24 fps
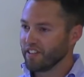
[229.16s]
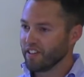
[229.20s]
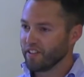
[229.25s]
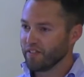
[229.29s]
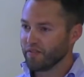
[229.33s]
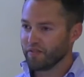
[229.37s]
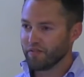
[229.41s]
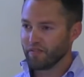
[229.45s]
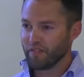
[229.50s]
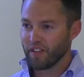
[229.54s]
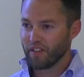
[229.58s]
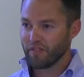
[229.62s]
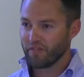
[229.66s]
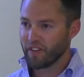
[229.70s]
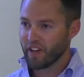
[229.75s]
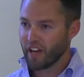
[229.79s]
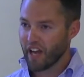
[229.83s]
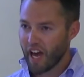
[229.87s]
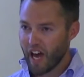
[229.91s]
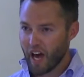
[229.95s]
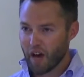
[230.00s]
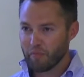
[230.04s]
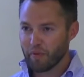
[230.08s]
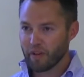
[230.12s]
If it
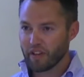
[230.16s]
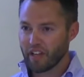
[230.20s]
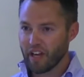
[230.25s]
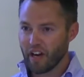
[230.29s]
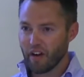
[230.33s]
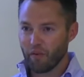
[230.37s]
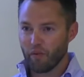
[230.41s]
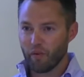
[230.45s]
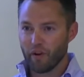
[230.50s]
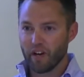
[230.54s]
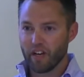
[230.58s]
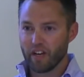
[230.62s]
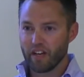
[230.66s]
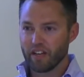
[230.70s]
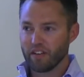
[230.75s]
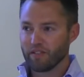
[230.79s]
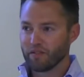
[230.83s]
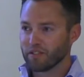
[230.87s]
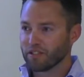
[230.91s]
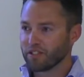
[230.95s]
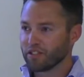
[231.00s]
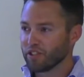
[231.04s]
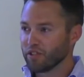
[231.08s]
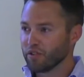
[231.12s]
happened that way, it
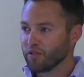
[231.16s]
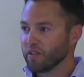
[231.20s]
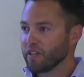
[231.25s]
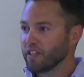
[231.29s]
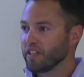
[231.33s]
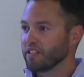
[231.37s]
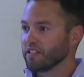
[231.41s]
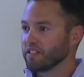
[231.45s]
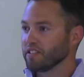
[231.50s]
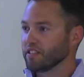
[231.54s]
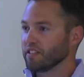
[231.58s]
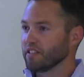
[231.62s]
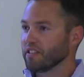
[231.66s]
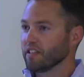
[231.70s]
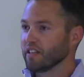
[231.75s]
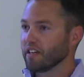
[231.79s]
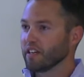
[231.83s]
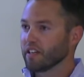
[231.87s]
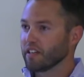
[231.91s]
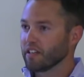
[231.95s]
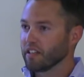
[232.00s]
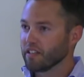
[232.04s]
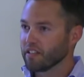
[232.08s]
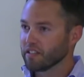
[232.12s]
was too easy.
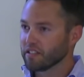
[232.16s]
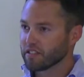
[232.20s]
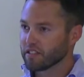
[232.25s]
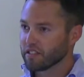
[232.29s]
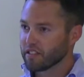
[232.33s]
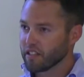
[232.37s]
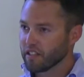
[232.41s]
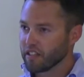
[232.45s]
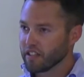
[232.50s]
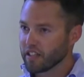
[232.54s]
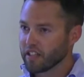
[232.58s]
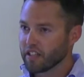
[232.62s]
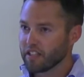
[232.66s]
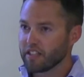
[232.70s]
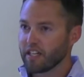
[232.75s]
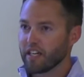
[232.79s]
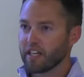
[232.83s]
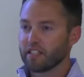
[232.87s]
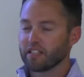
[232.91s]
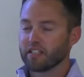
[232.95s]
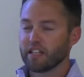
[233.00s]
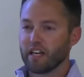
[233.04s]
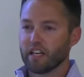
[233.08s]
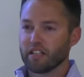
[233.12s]
It's going to
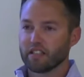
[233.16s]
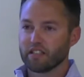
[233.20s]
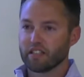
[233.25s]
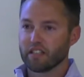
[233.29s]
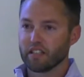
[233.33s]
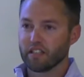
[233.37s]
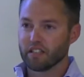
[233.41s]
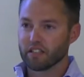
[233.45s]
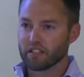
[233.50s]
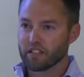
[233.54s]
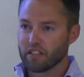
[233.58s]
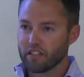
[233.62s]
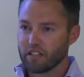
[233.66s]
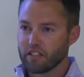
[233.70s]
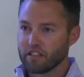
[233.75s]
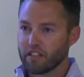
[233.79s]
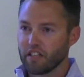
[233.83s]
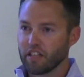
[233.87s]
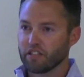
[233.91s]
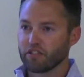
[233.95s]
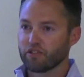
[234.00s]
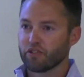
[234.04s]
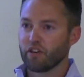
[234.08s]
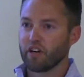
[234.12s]
take testing, it's going to
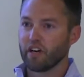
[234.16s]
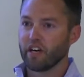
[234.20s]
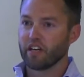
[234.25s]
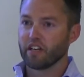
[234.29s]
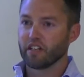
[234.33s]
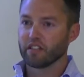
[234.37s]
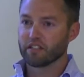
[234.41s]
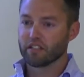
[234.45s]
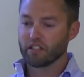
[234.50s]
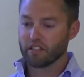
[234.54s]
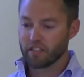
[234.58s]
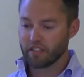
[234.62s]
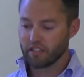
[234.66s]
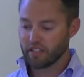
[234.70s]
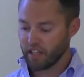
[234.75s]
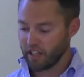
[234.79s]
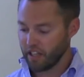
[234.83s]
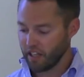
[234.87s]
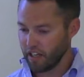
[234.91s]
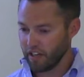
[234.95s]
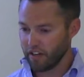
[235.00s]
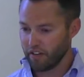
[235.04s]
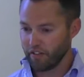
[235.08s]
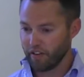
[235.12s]
take trying, it's going to
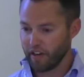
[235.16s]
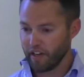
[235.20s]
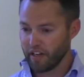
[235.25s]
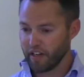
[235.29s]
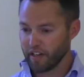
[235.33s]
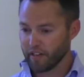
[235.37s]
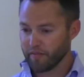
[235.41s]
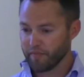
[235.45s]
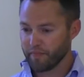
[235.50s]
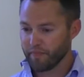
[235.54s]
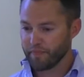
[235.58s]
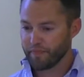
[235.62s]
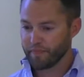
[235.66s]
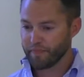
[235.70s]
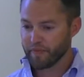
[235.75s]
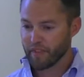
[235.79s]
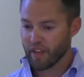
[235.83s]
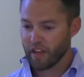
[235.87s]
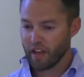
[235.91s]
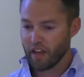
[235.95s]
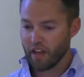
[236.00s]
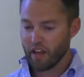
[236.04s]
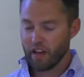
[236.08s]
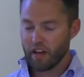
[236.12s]
take iterating.
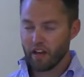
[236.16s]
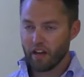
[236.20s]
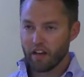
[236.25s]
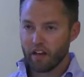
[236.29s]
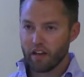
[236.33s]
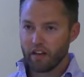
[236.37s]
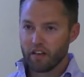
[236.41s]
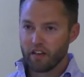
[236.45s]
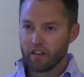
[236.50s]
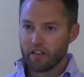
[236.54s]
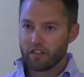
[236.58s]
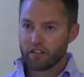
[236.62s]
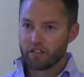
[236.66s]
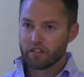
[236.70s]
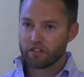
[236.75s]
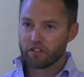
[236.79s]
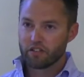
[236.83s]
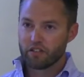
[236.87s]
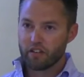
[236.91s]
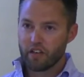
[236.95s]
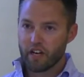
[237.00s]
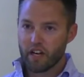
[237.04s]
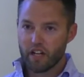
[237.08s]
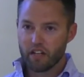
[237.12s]

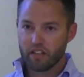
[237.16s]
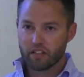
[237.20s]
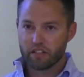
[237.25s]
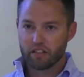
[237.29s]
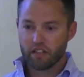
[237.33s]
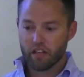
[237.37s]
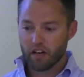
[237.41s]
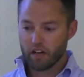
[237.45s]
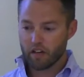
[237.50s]
So now let's